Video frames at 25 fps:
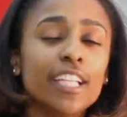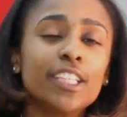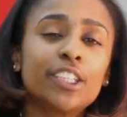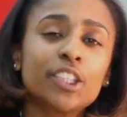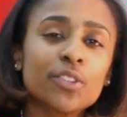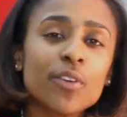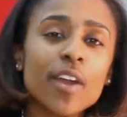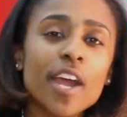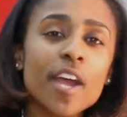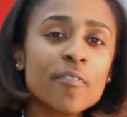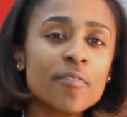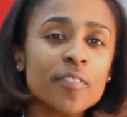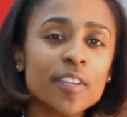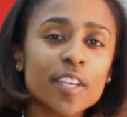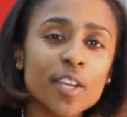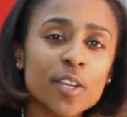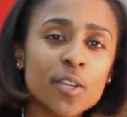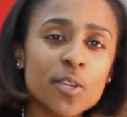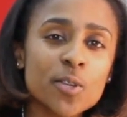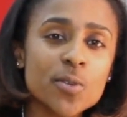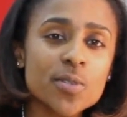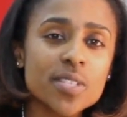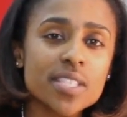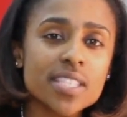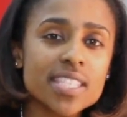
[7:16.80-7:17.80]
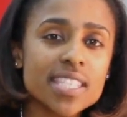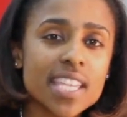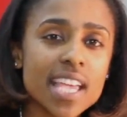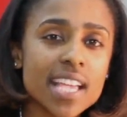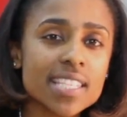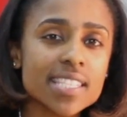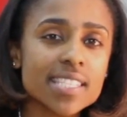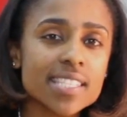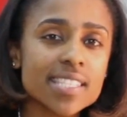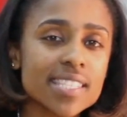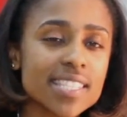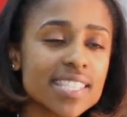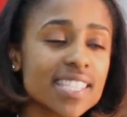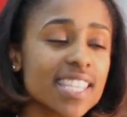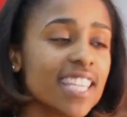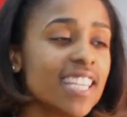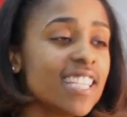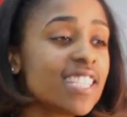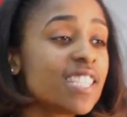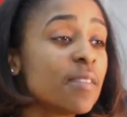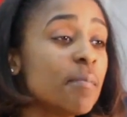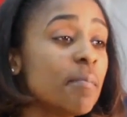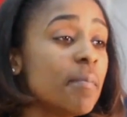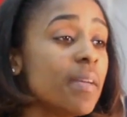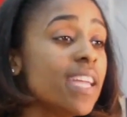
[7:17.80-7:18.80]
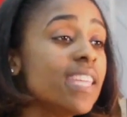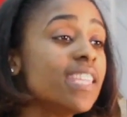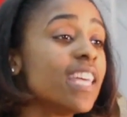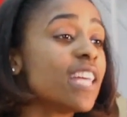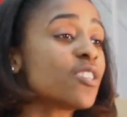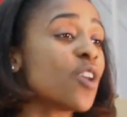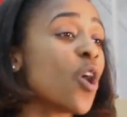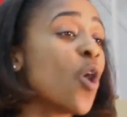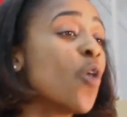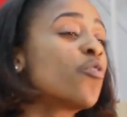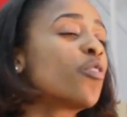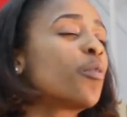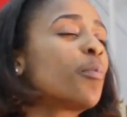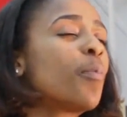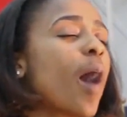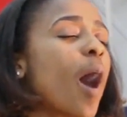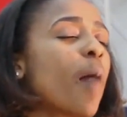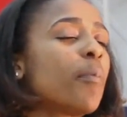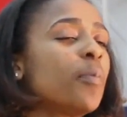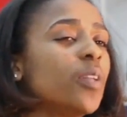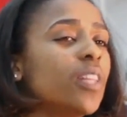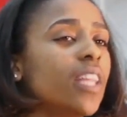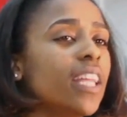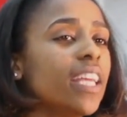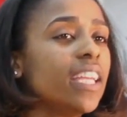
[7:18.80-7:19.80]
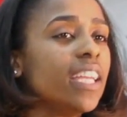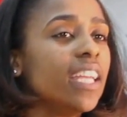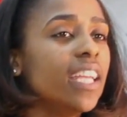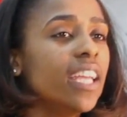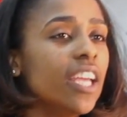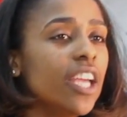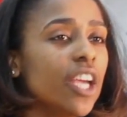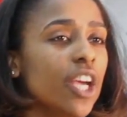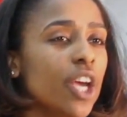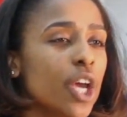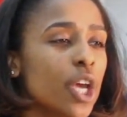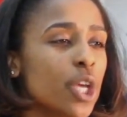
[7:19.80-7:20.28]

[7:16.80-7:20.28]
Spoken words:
in traffic in Houston, Texas, a city to me that's overpopulated.